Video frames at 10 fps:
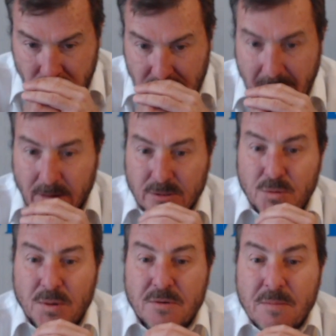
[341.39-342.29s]
Now, you
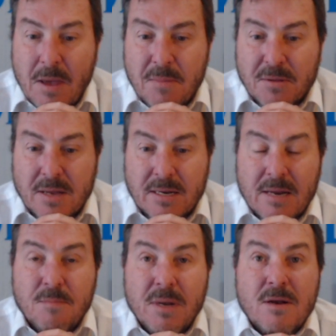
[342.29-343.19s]
will remember that
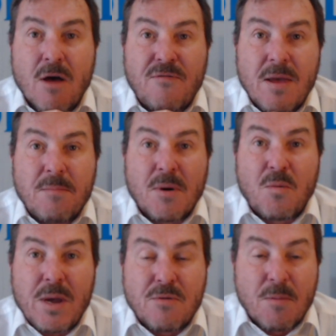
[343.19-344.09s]
in mid-November
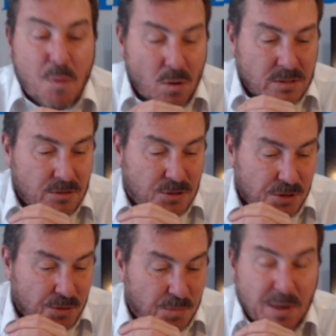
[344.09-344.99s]
we reported to
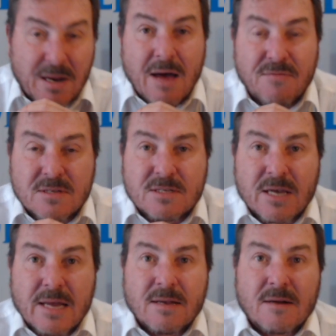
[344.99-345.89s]
you, beloved
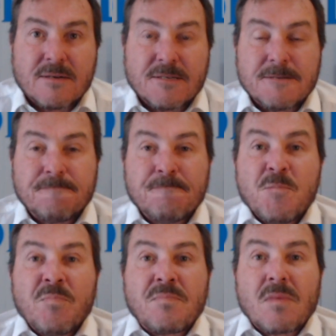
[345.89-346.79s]
Saitlanders,
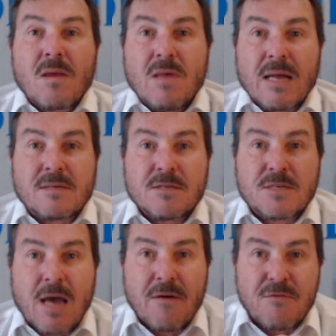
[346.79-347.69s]
that
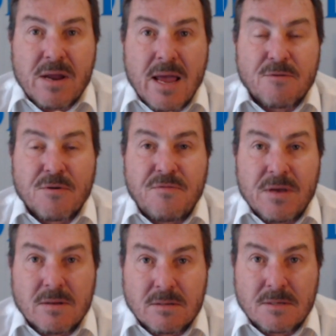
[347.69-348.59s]
Discovery had
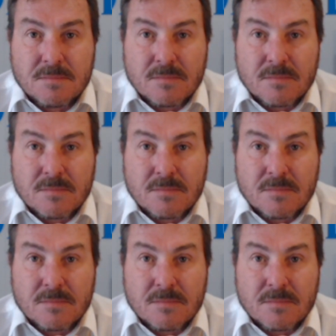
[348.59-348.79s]
revealed